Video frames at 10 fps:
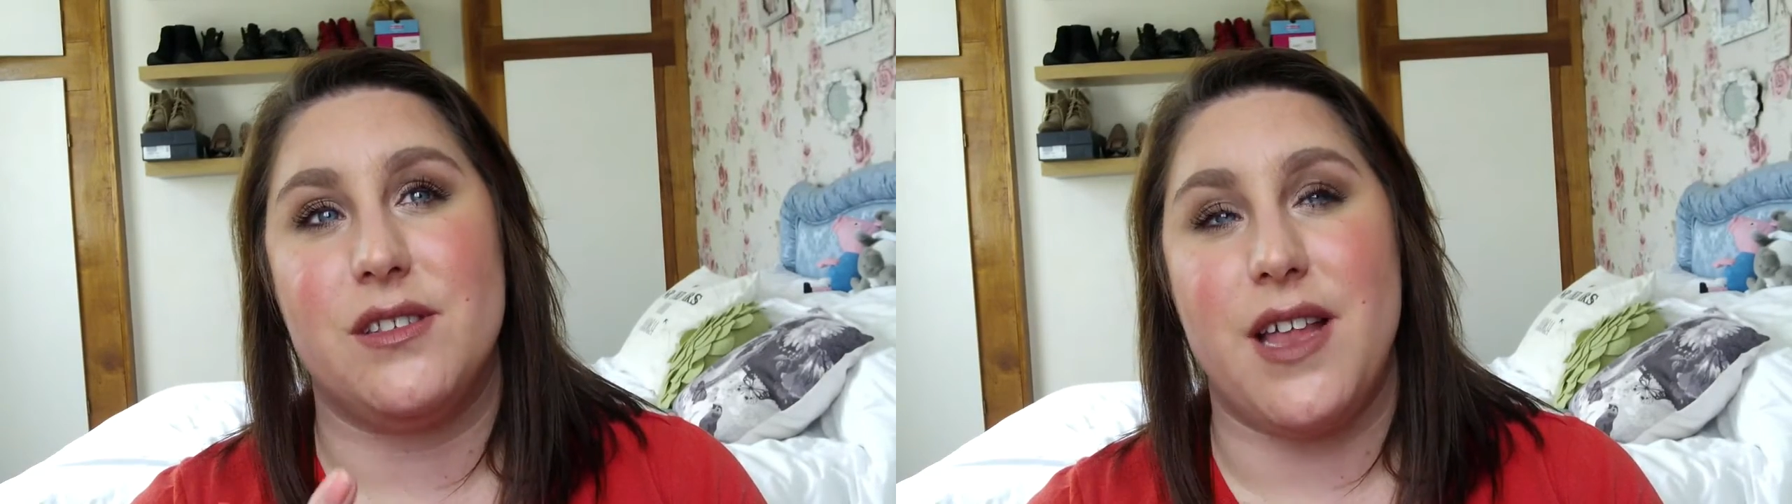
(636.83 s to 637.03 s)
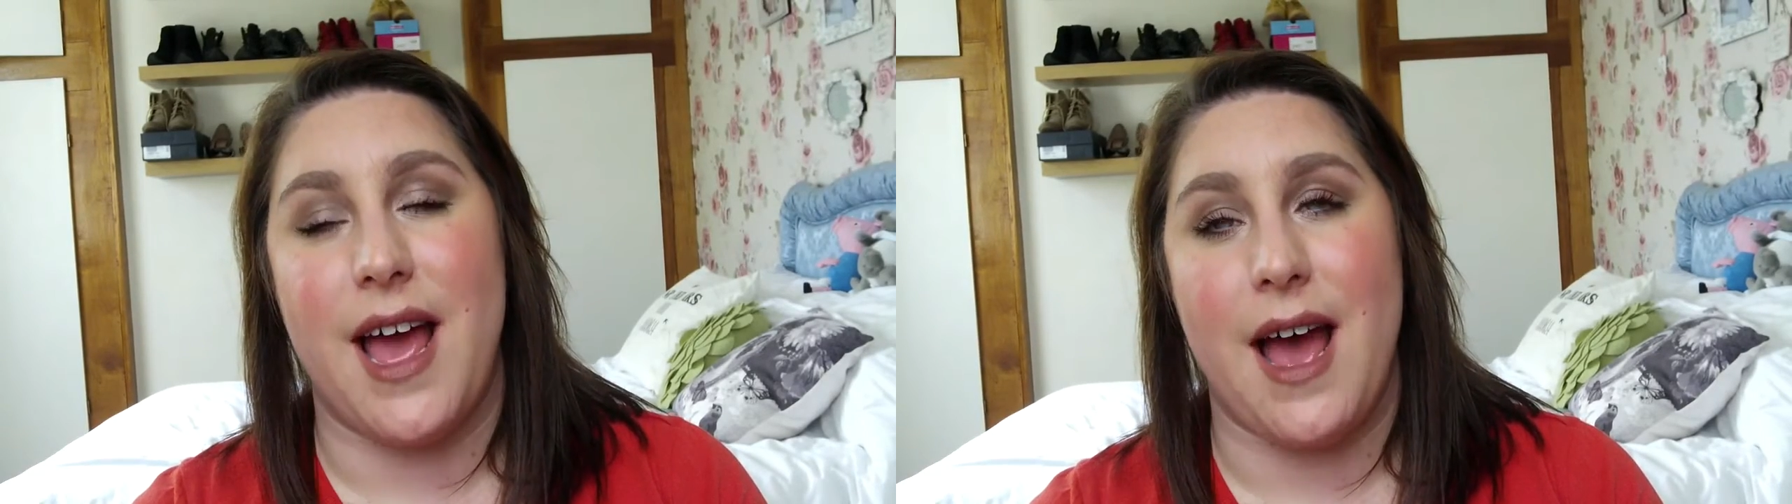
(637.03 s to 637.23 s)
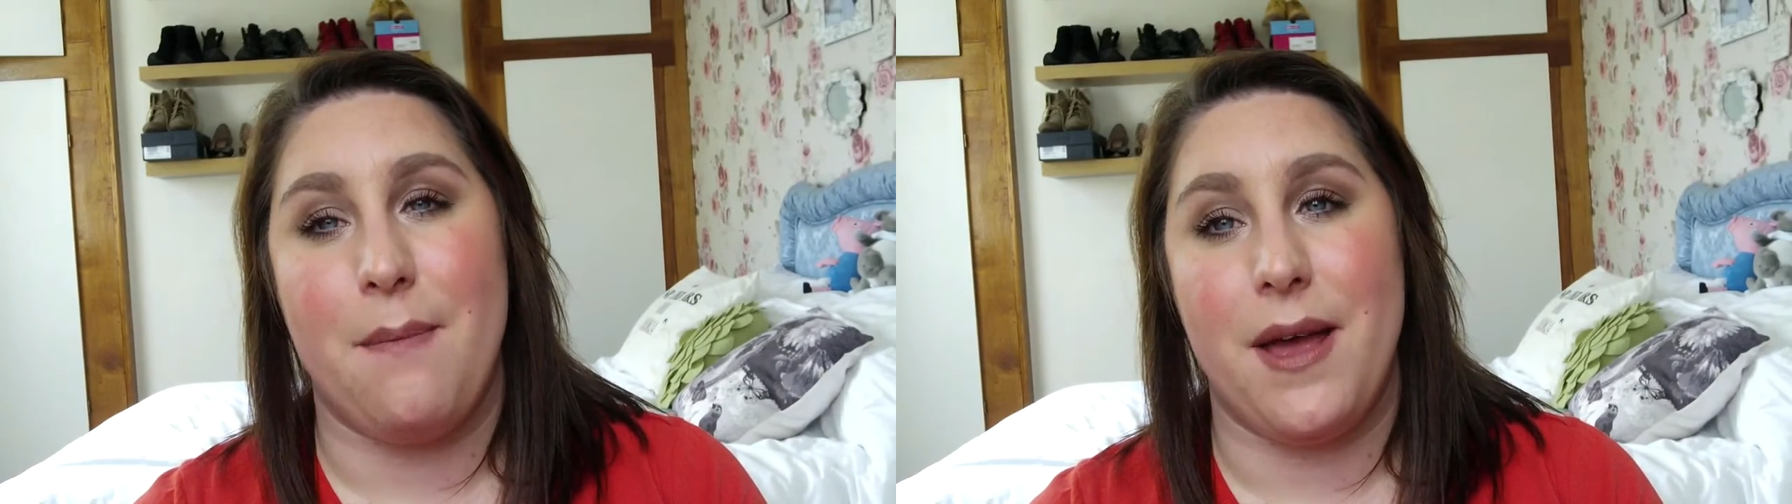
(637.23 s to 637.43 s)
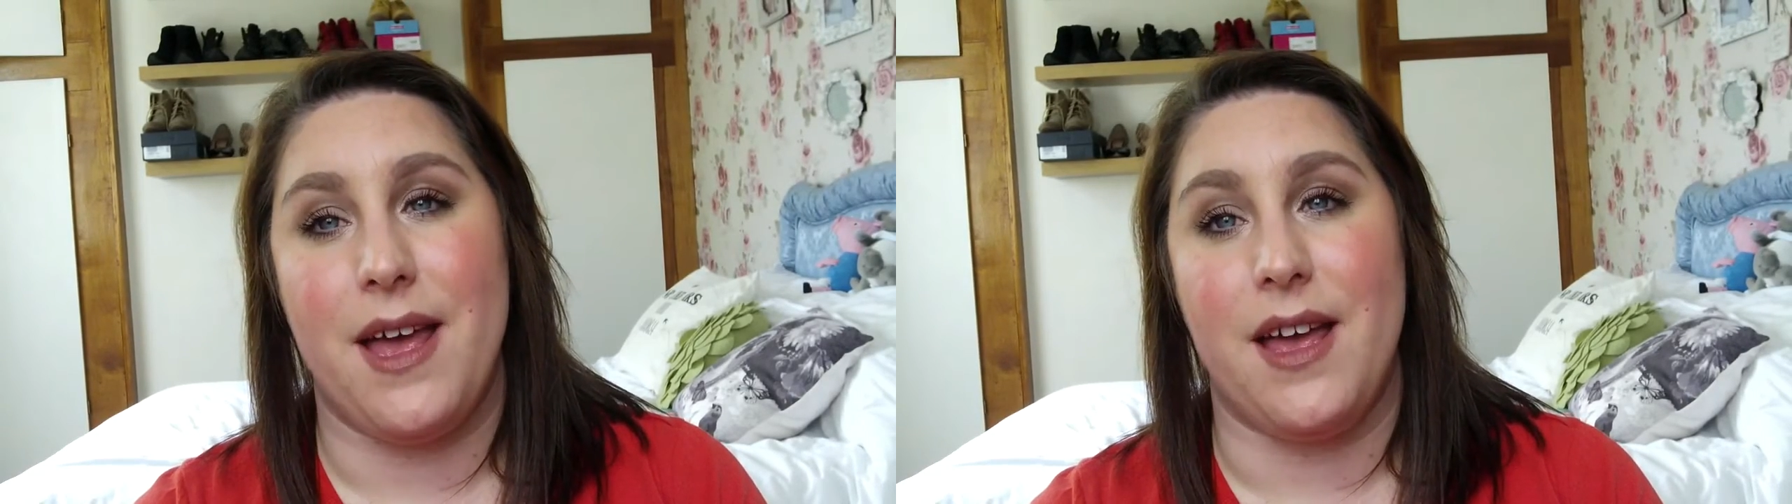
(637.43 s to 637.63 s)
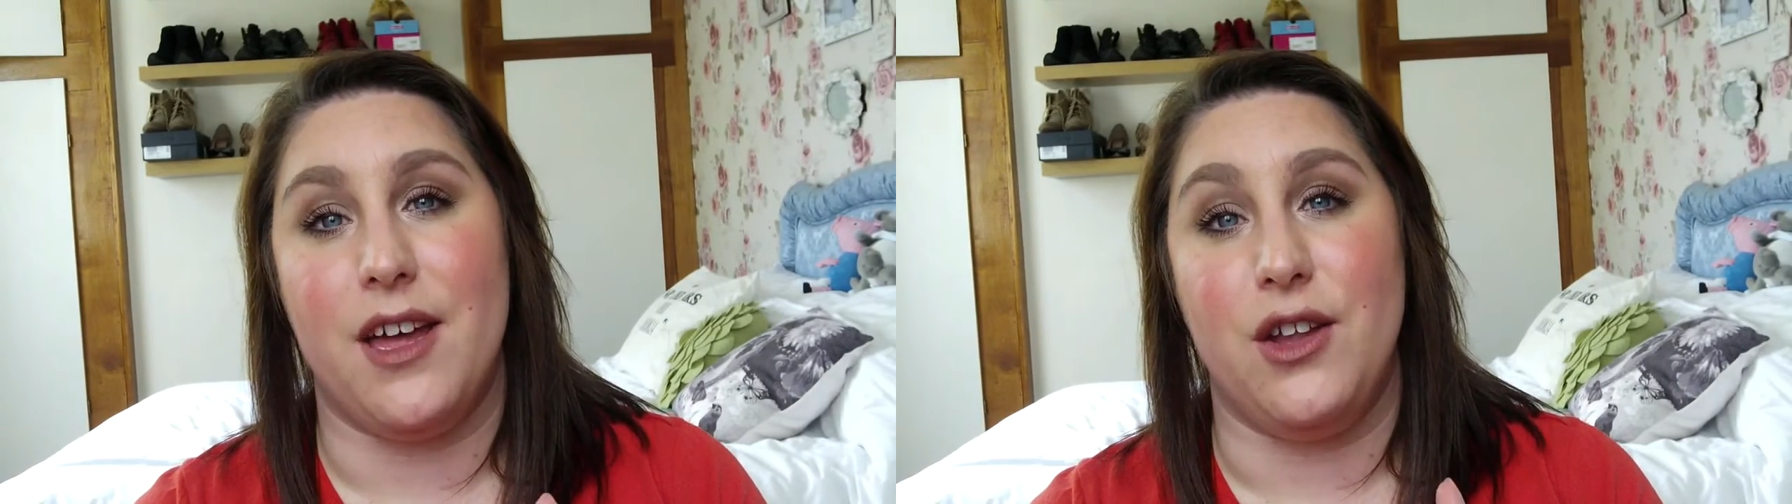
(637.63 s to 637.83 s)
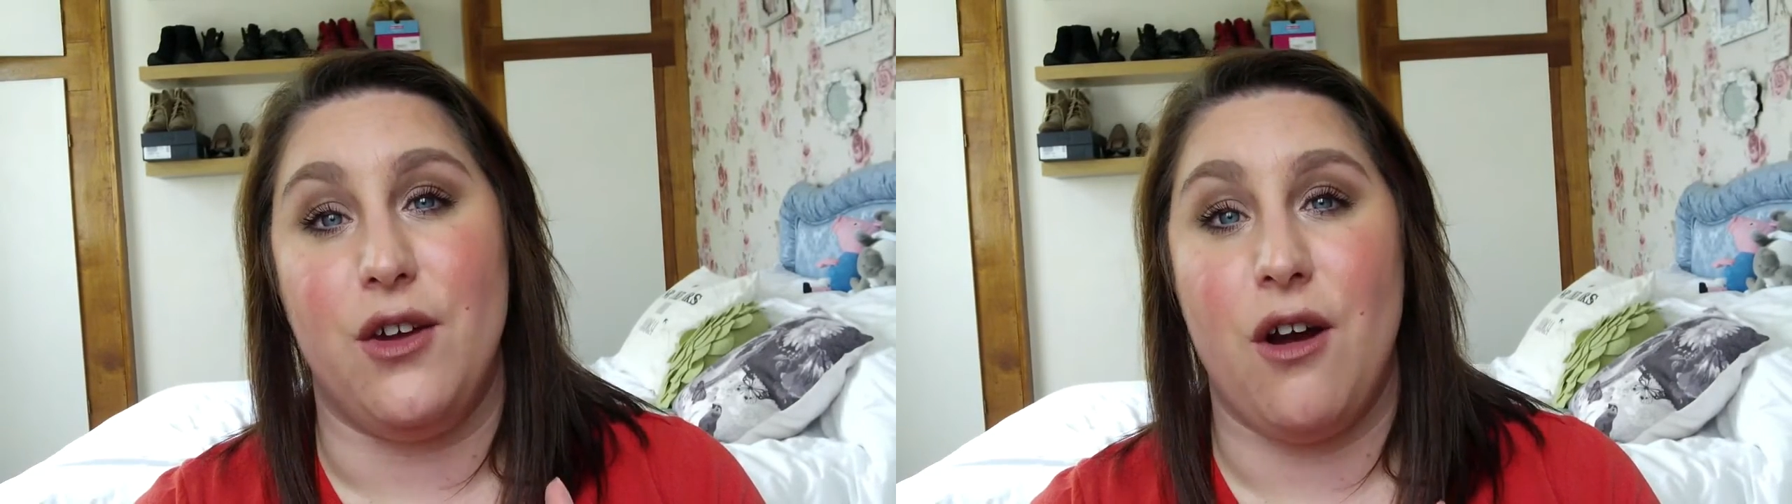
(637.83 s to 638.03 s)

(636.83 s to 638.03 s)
they're happy and you